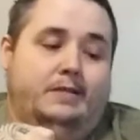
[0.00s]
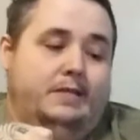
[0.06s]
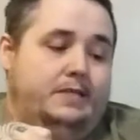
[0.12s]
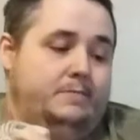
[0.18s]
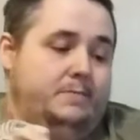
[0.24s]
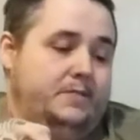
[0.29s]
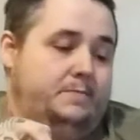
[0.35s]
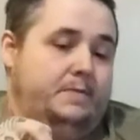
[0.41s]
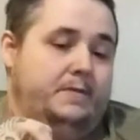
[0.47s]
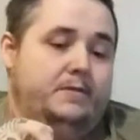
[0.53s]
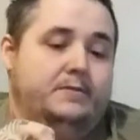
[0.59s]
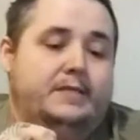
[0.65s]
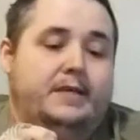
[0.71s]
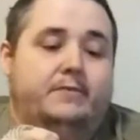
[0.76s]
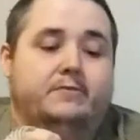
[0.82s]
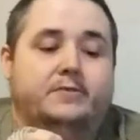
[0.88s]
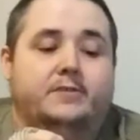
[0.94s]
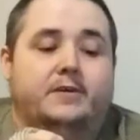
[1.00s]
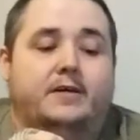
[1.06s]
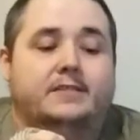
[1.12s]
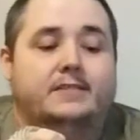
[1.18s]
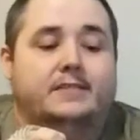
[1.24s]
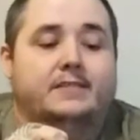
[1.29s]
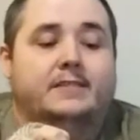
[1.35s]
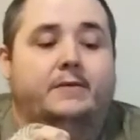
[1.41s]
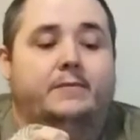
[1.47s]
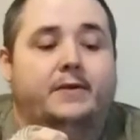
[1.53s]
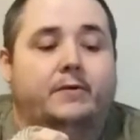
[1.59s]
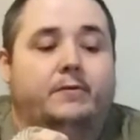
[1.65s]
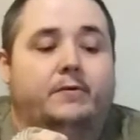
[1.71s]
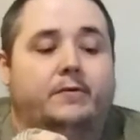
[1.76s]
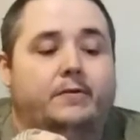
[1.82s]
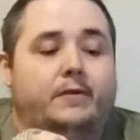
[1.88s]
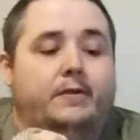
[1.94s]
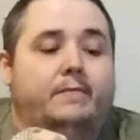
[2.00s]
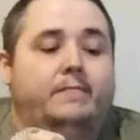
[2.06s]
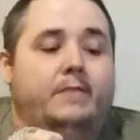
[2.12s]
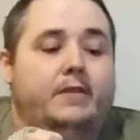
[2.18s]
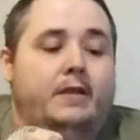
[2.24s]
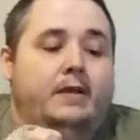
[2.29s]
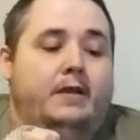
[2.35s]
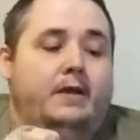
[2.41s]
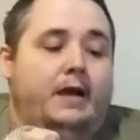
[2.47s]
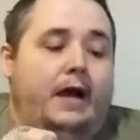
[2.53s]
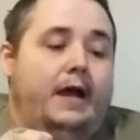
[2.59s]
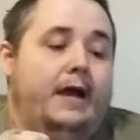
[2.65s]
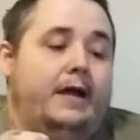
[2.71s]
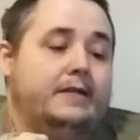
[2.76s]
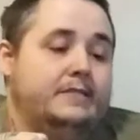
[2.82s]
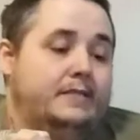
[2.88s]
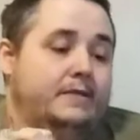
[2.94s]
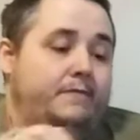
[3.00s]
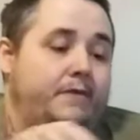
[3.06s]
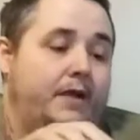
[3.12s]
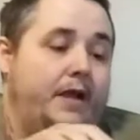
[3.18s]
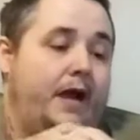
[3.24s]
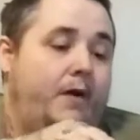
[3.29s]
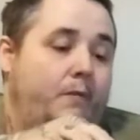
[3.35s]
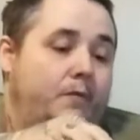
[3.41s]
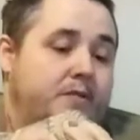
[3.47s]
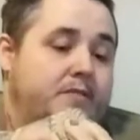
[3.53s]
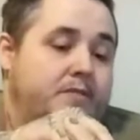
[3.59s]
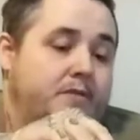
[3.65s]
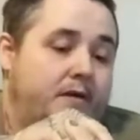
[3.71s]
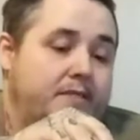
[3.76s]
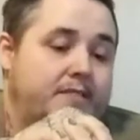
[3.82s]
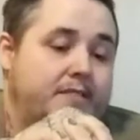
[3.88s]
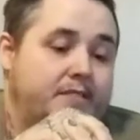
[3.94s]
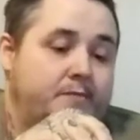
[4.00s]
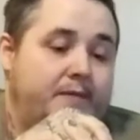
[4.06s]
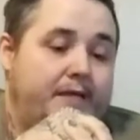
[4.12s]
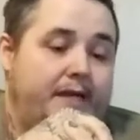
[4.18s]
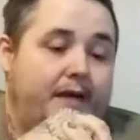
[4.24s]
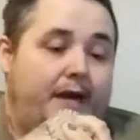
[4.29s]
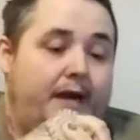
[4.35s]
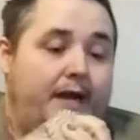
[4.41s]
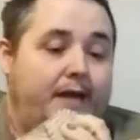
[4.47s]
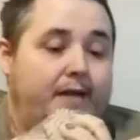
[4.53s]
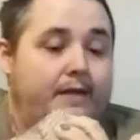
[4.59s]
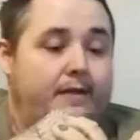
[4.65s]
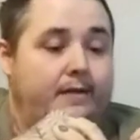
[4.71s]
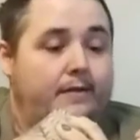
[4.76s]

These must be those other sauces that we ordered. I honestly forgot what sauces we got.